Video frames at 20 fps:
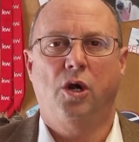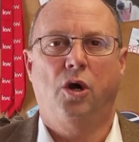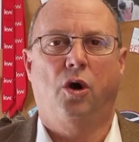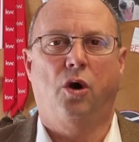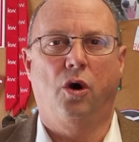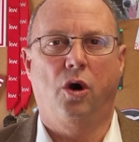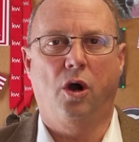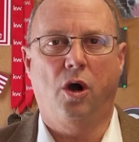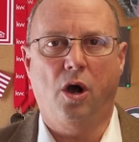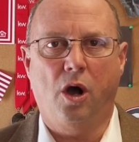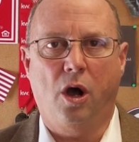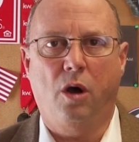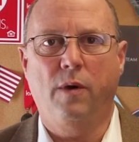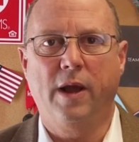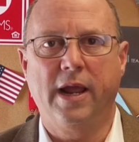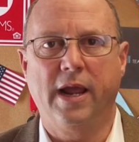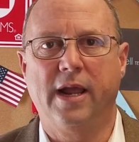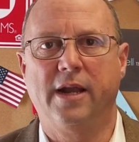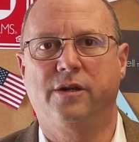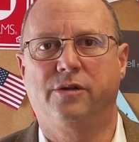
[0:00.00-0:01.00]
or a
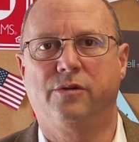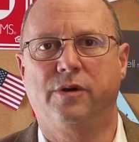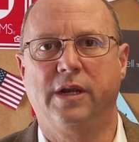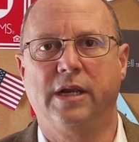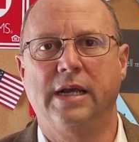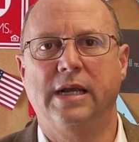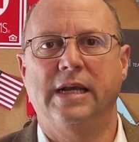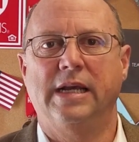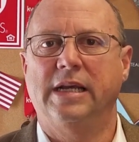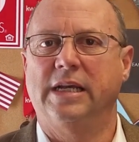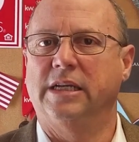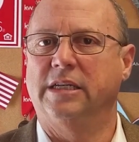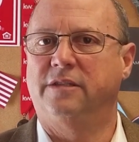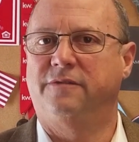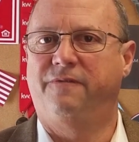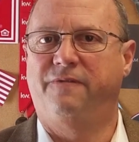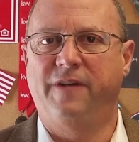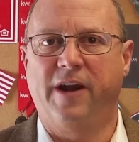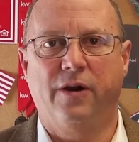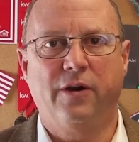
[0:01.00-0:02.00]
hallway entry,
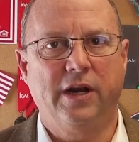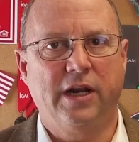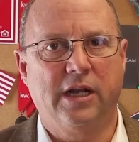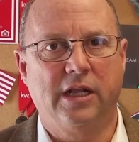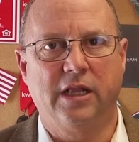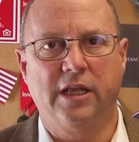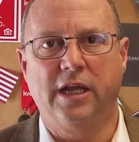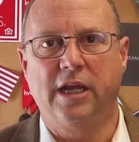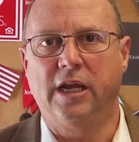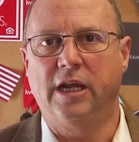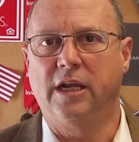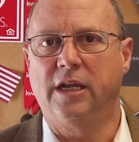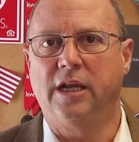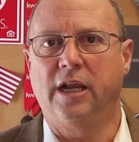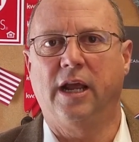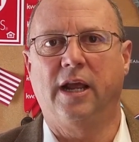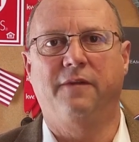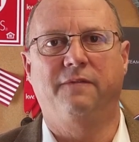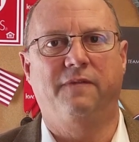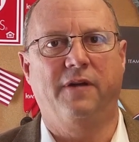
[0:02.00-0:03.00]
is very clean
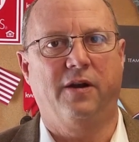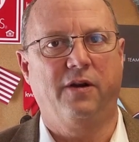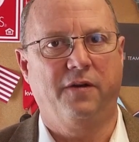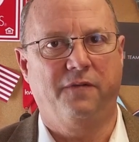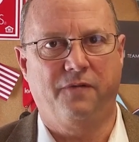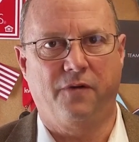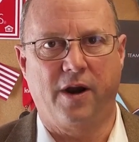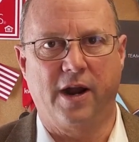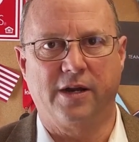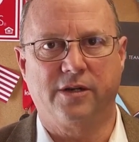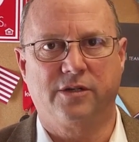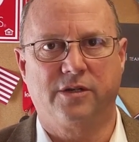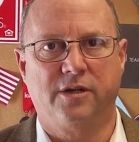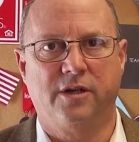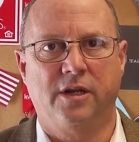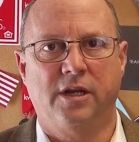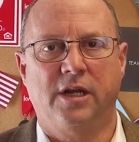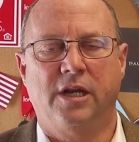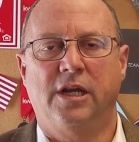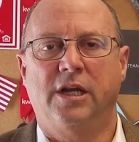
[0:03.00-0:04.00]
and very fresh.
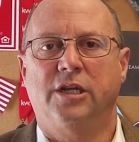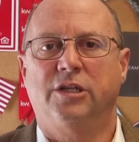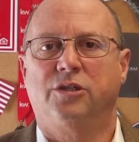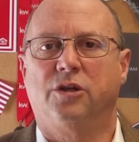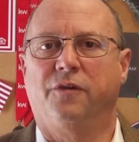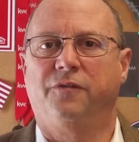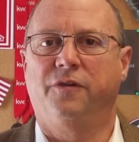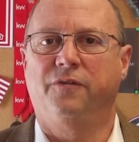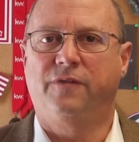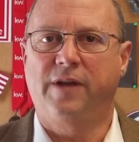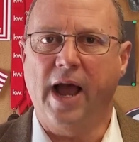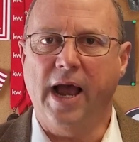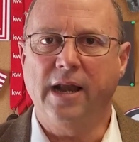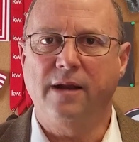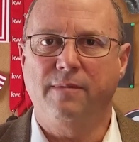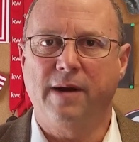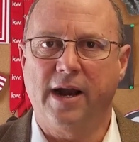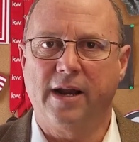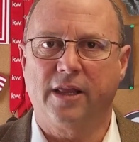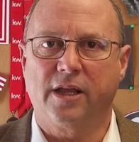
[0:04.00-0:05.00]
So if you've
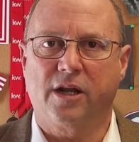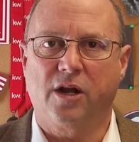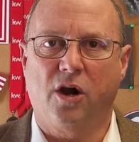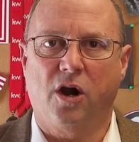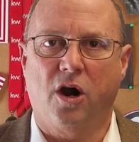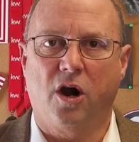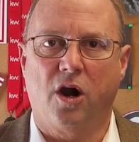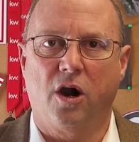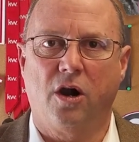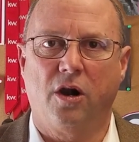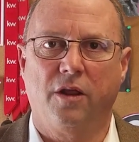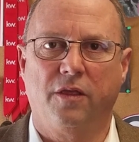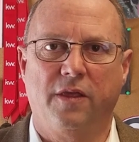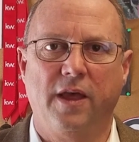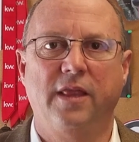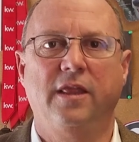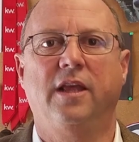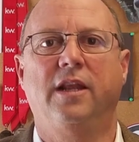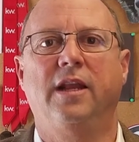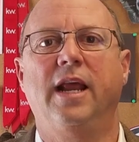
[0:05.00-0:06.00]
gotten them out of the car,
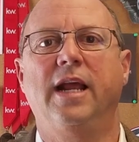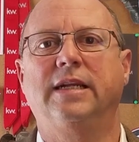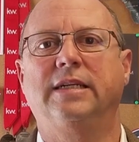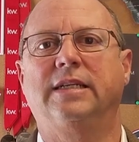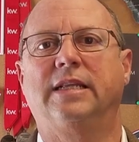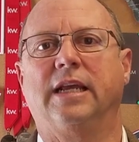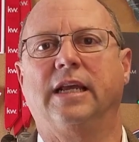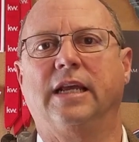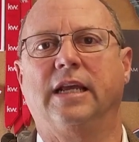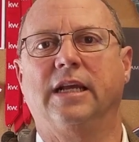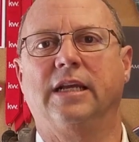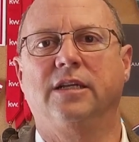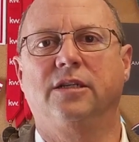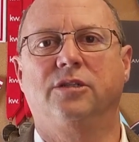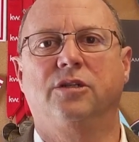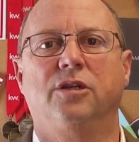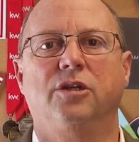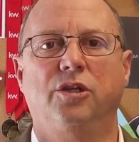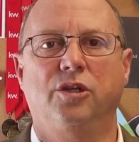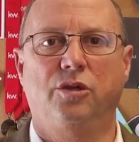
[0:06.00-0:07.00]
then the next thing
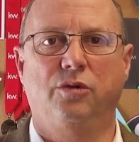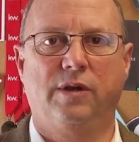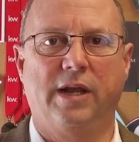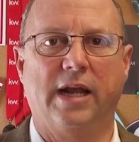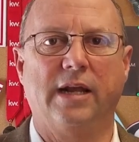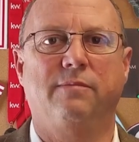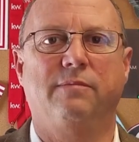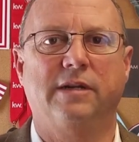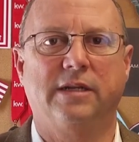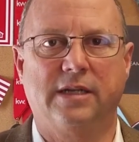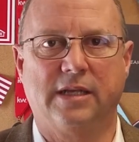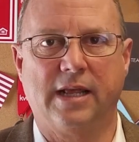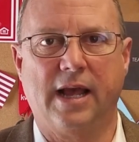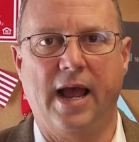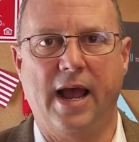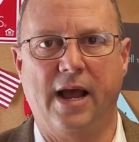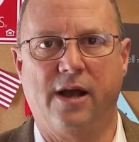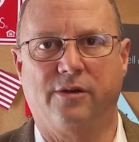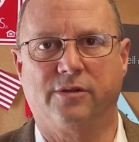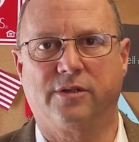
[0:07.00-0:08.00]
is you get them into the
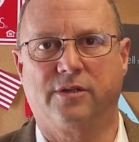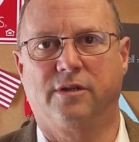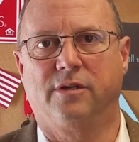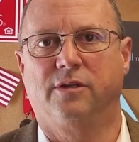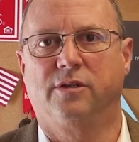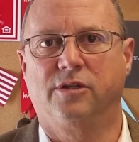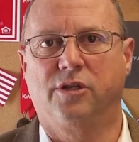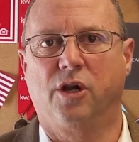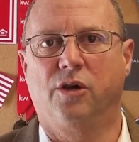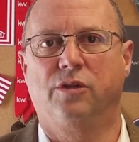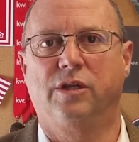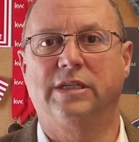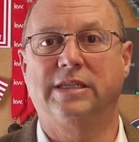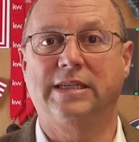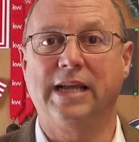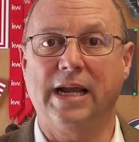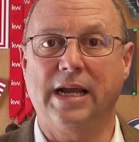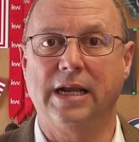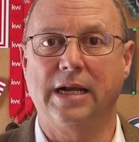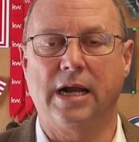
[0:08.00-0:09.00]
house. So the
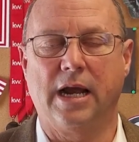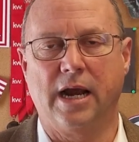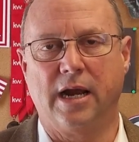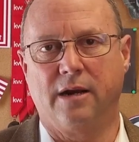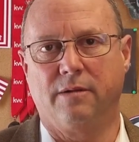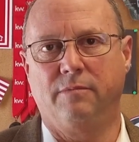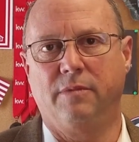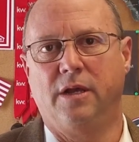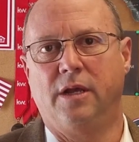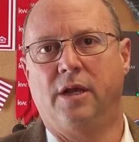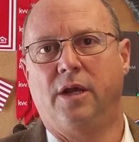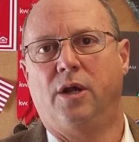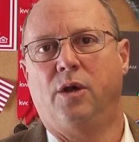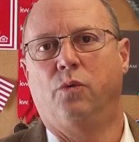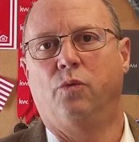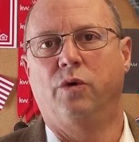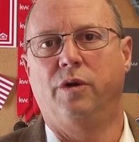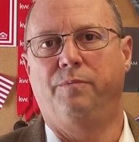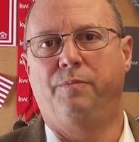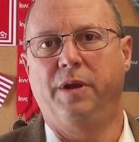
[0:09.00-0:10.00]
second item
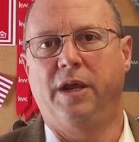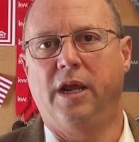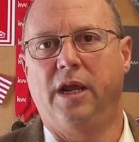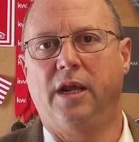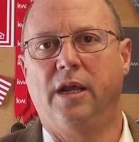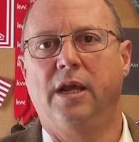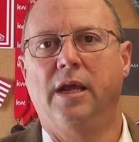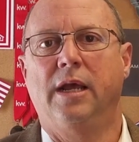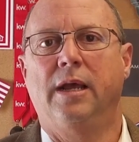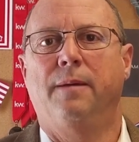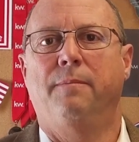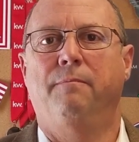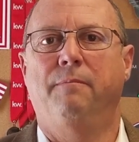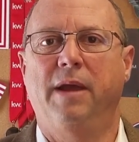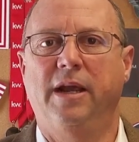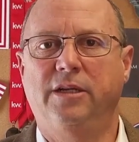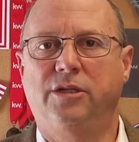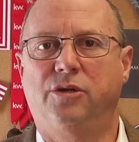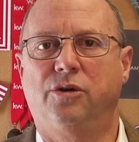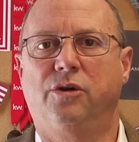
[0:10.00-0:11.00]
would be
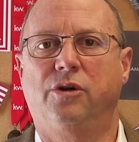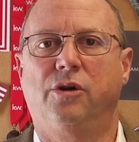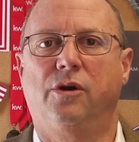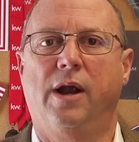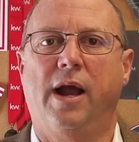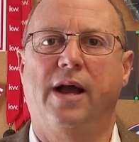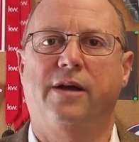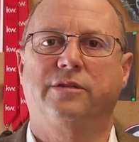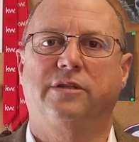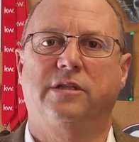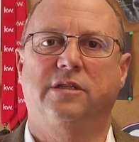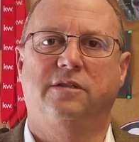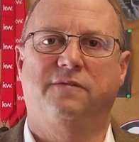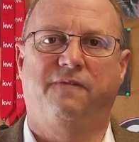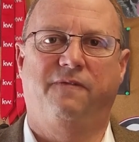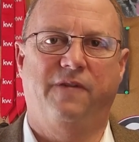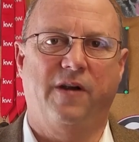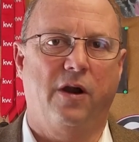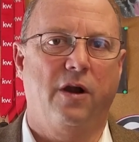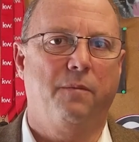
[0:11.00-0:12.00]
make sure your house is
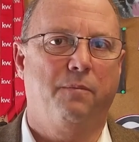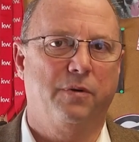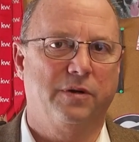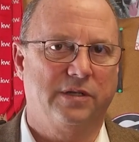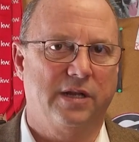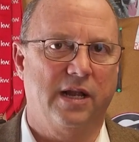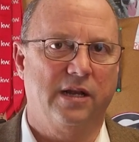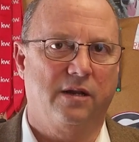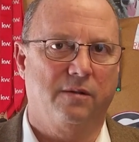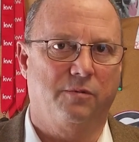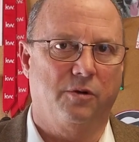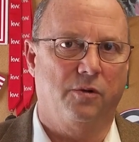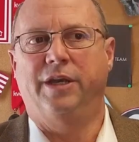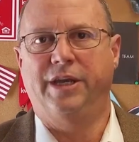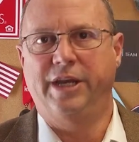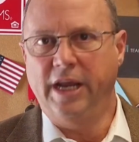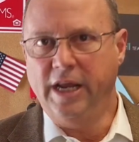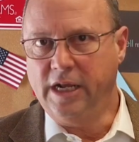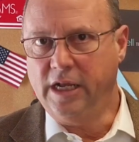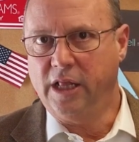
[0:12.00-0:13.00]
very presentable.
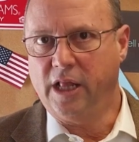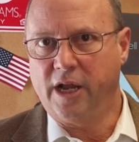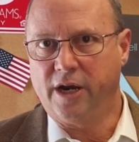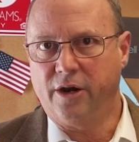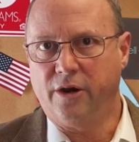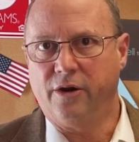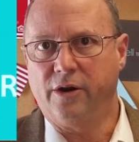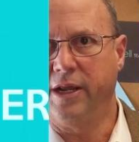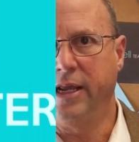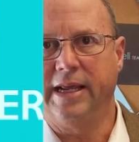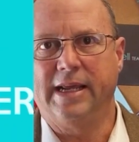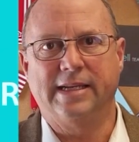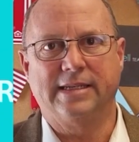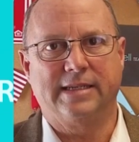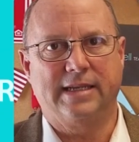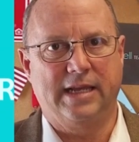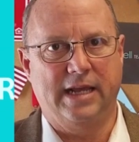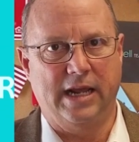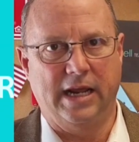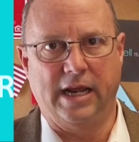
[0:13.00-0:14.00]
Decluttering
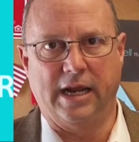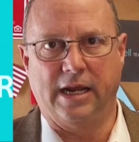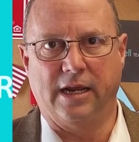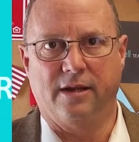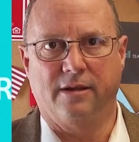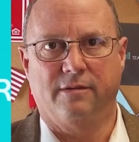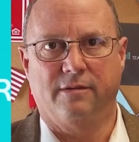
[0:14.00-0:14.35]
is key.